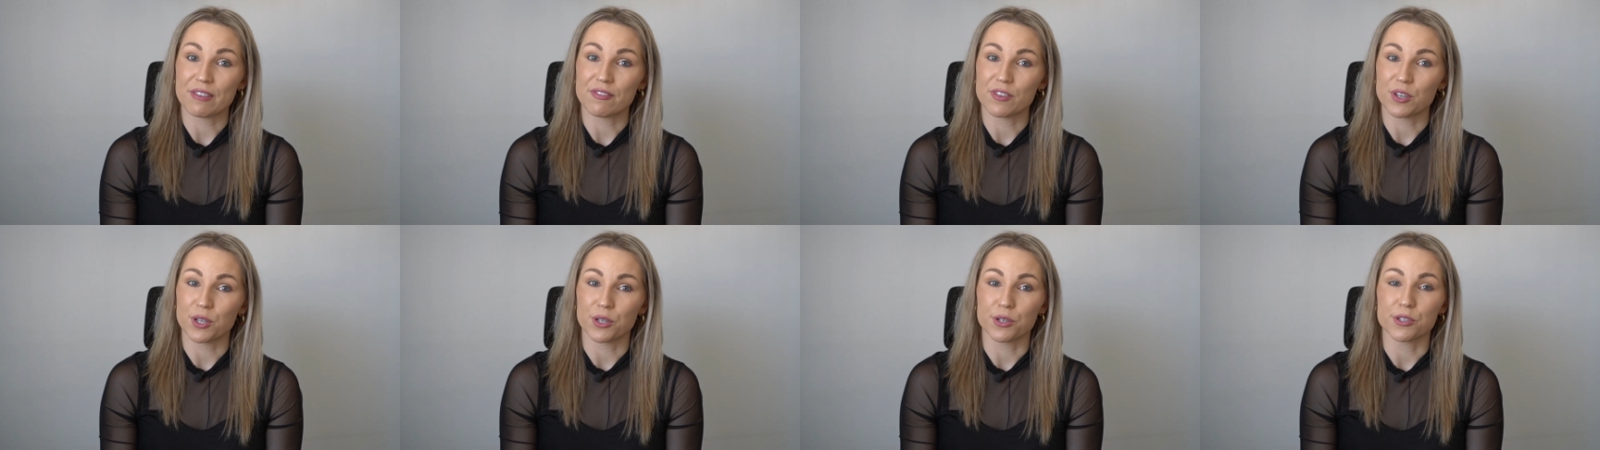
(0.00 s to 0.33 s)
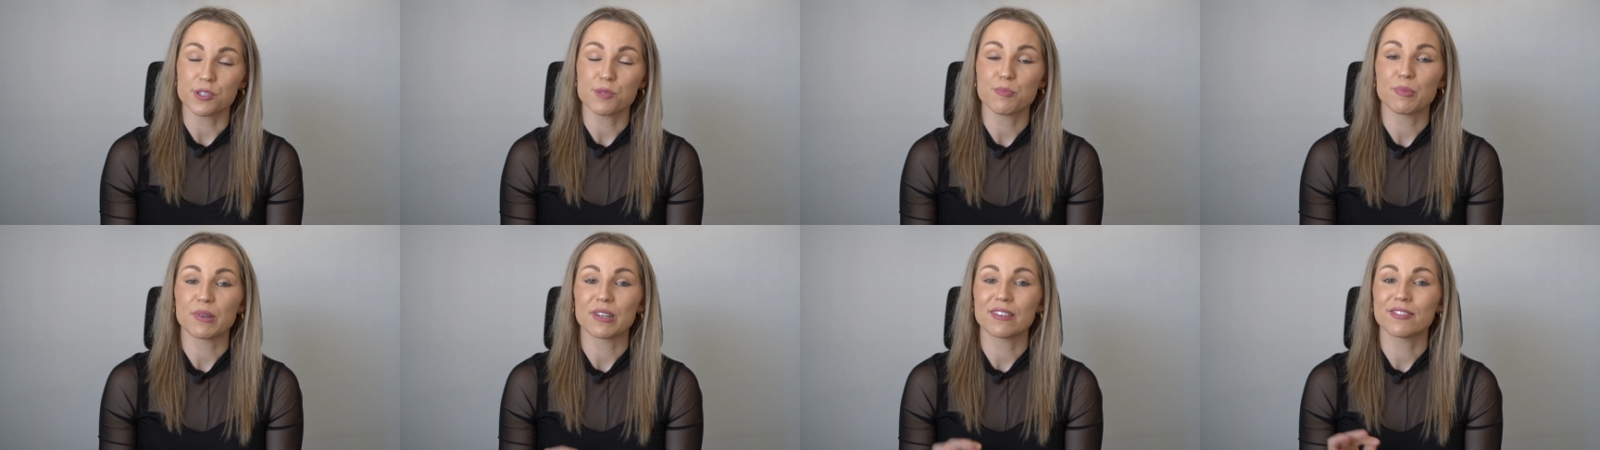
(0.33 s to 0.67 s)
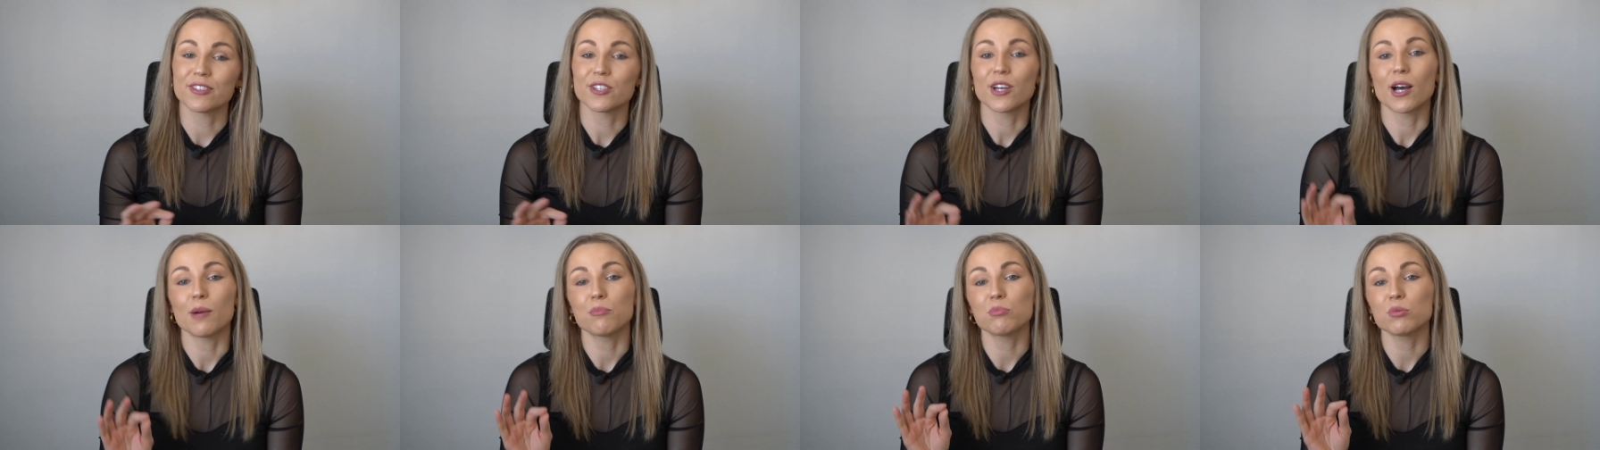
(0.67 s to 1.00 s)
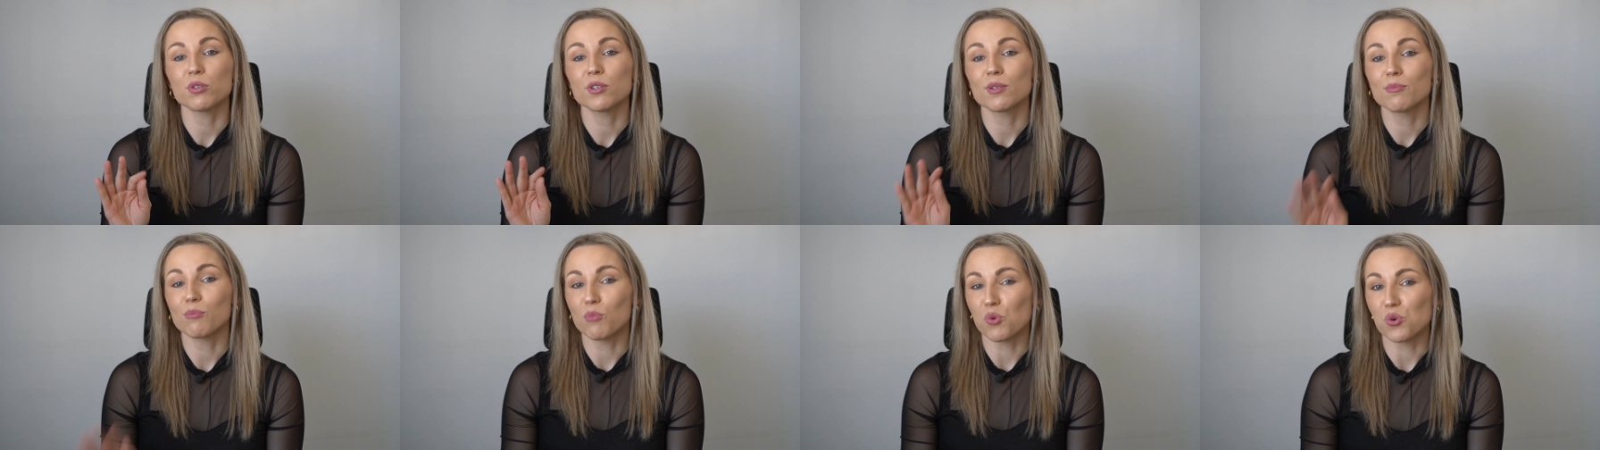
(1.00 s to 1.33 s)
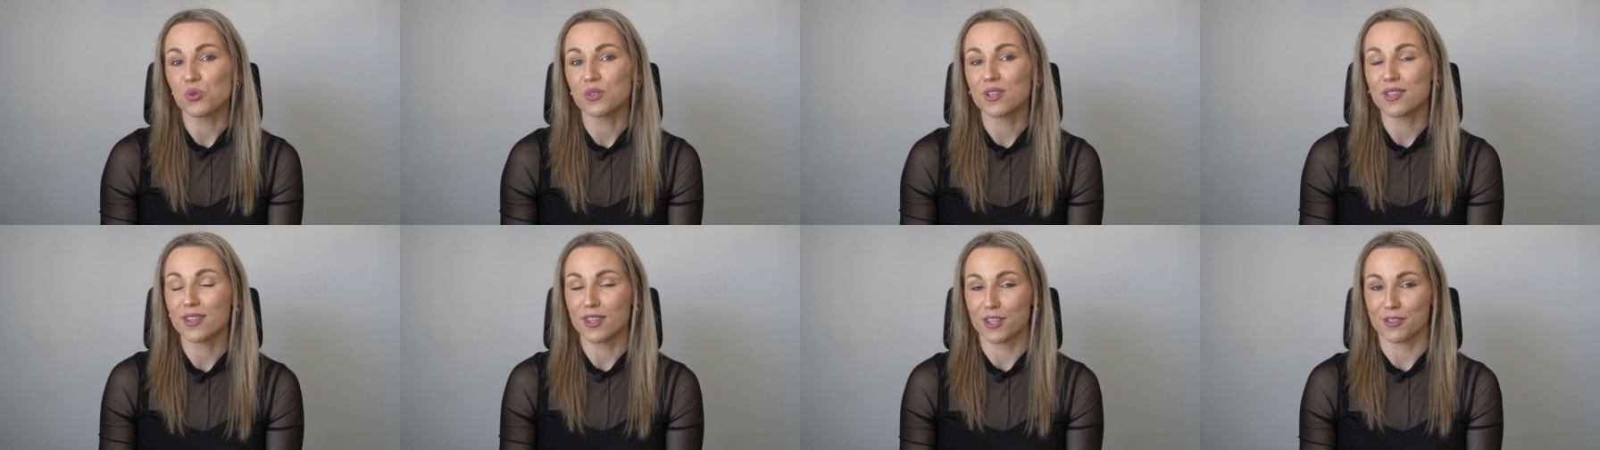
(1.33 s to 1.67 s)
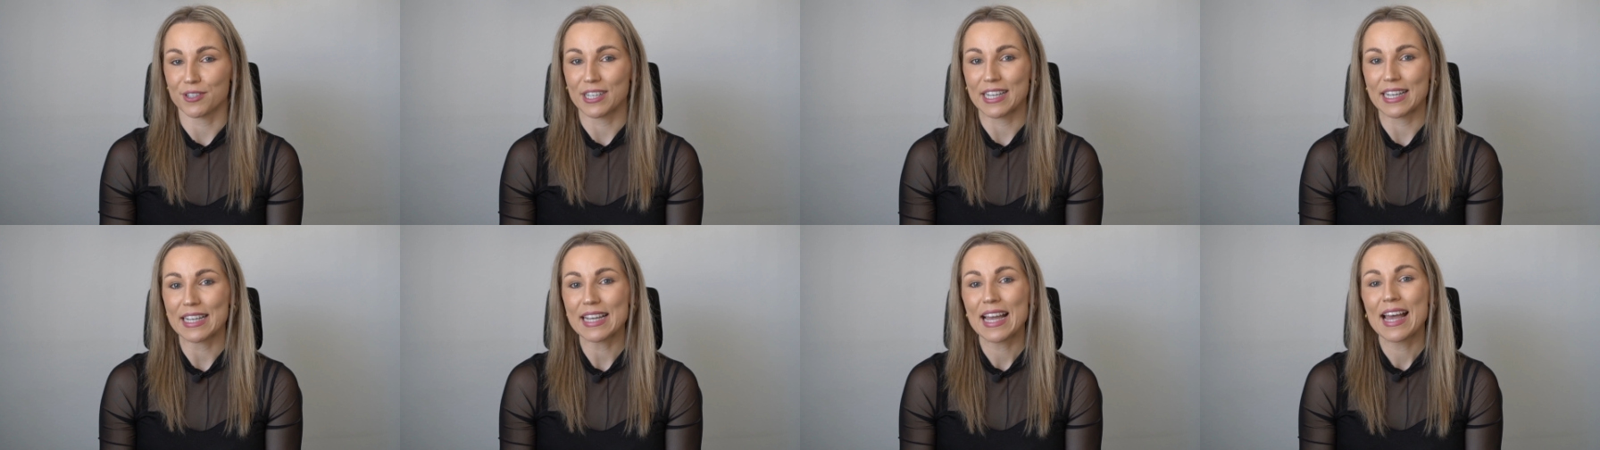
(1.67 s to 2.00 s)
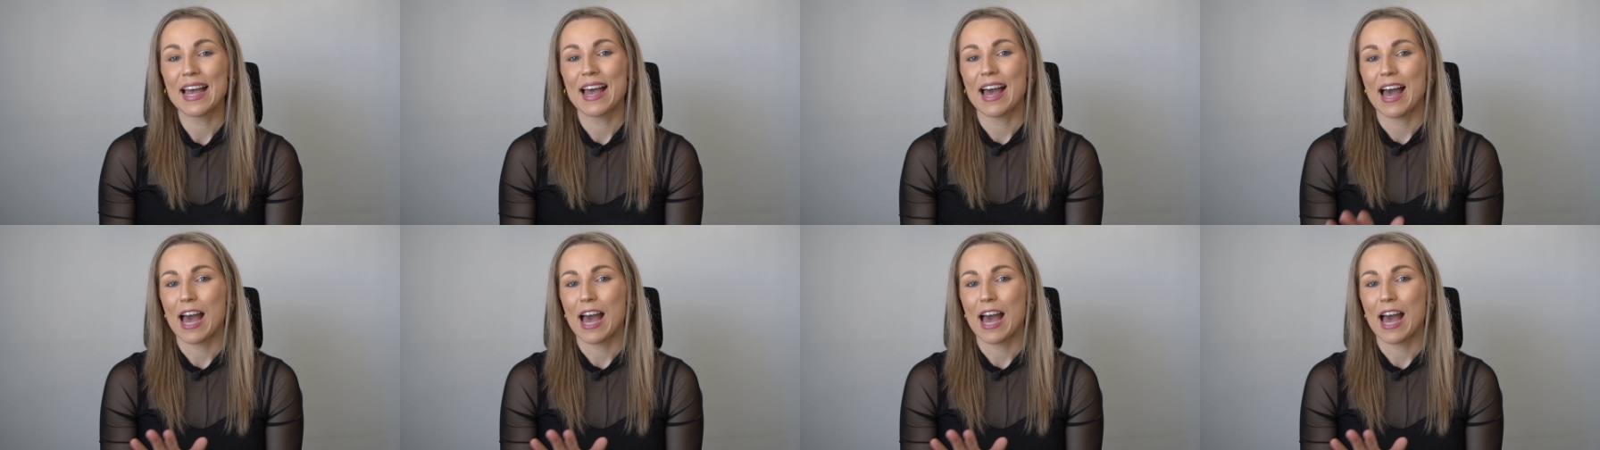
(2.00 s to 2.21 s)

videos, but if you upload more than three,